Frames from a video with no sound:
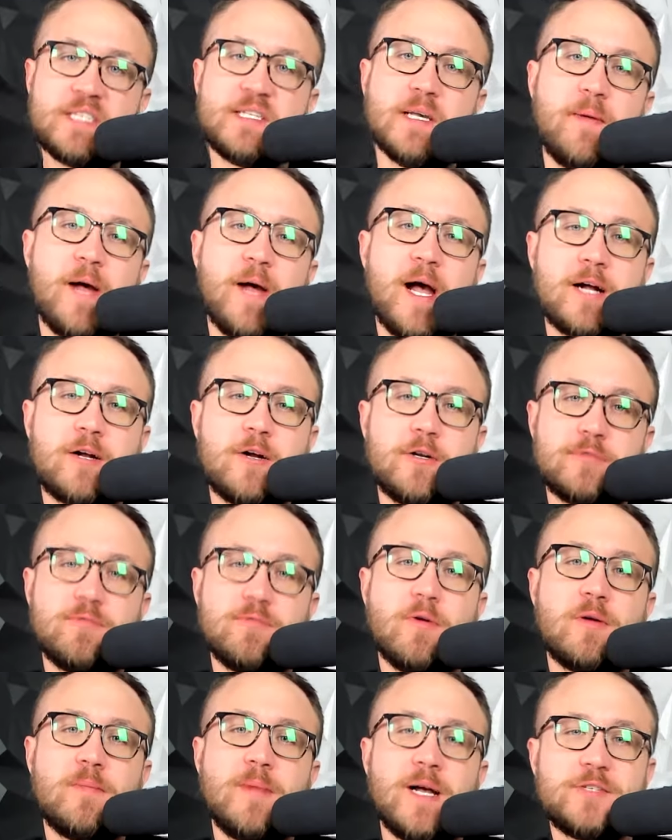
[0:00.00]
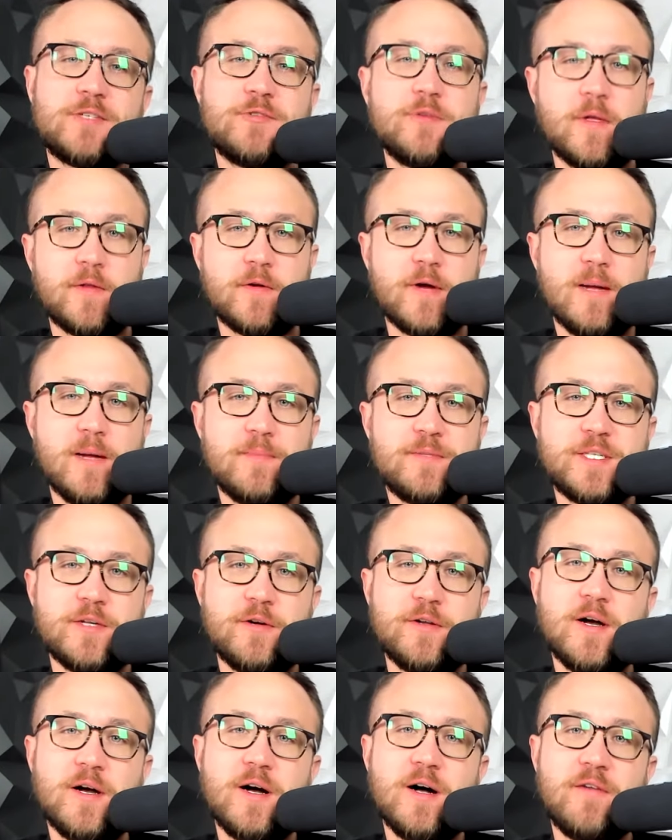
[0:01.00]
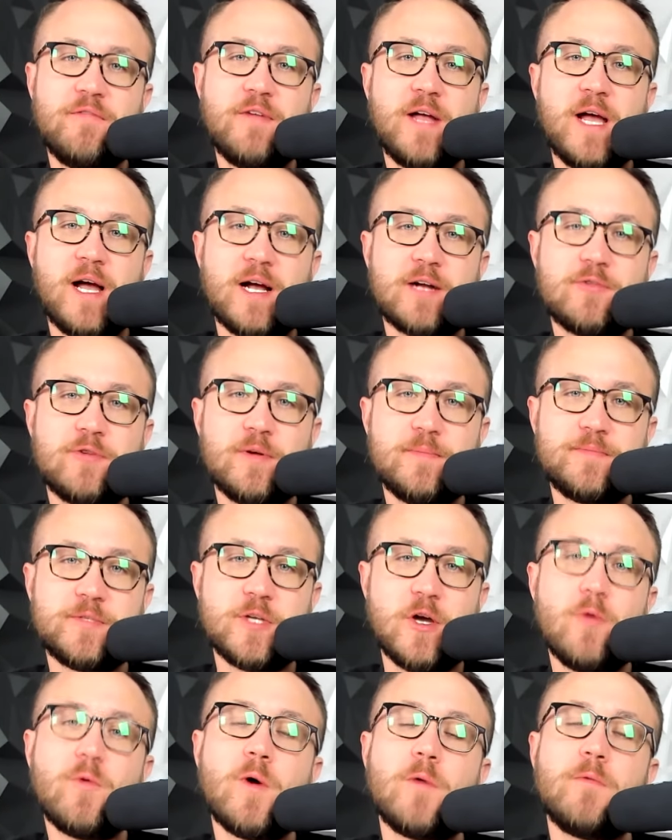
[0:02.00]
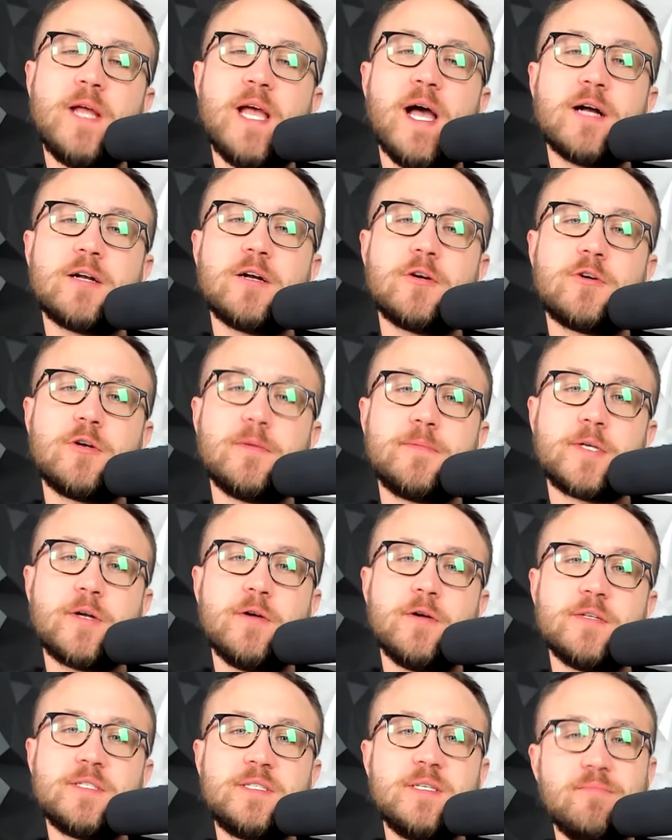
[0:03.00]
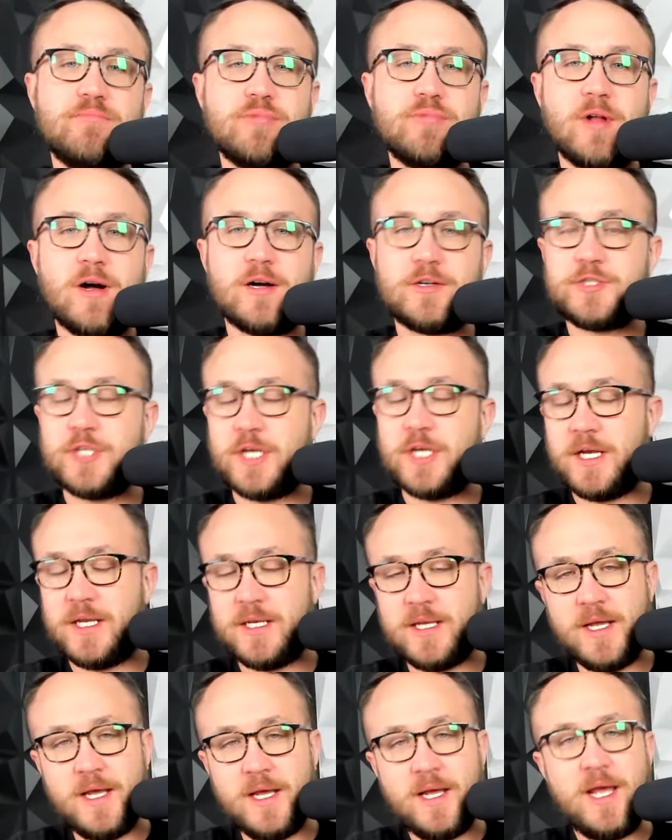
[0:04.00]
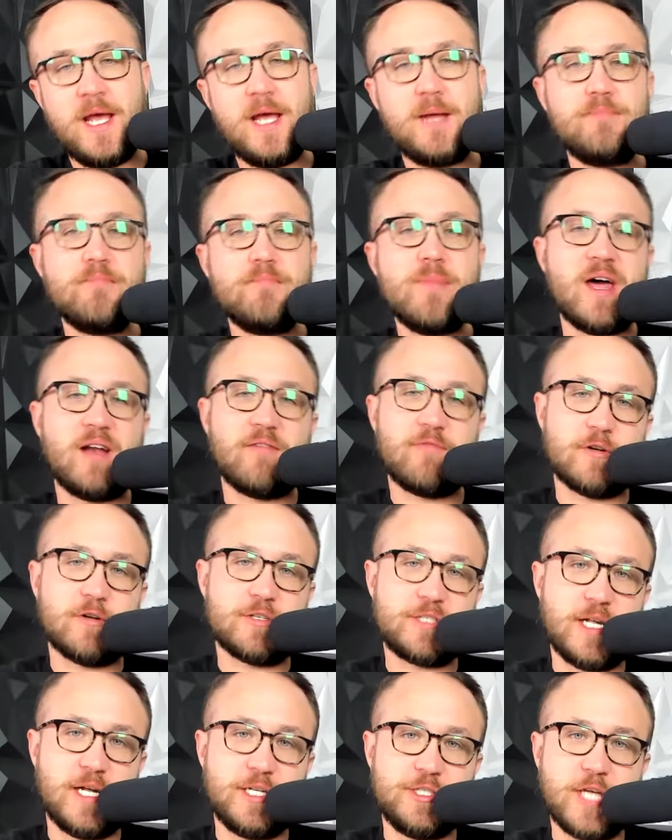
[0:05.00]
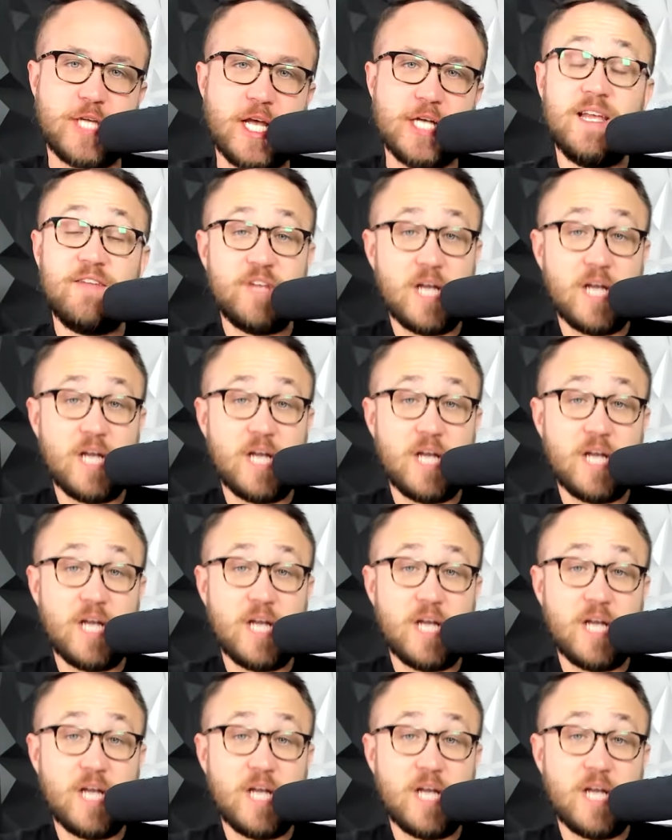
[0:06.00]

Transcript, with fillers: up, hackers? Welcome back to another episode of Hack Crypto, where we hack our cryptocurrency, blockchain, and metaverse education.